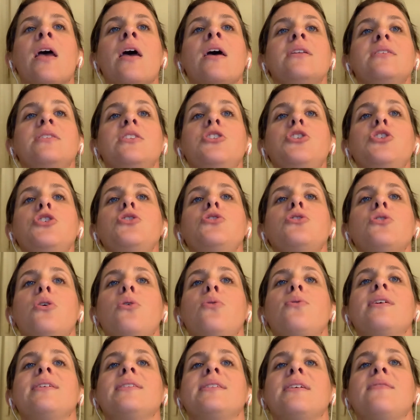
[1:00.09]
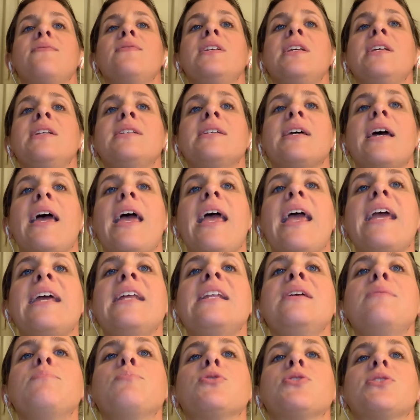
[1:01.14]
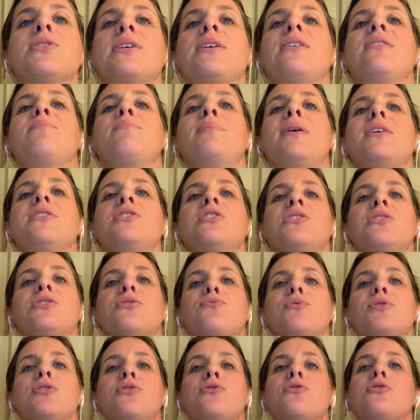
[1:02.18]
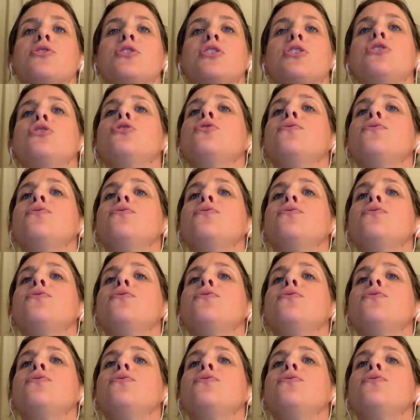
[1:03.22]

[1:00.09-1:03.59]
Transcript: Did you know that 70 to 80% of patients research a new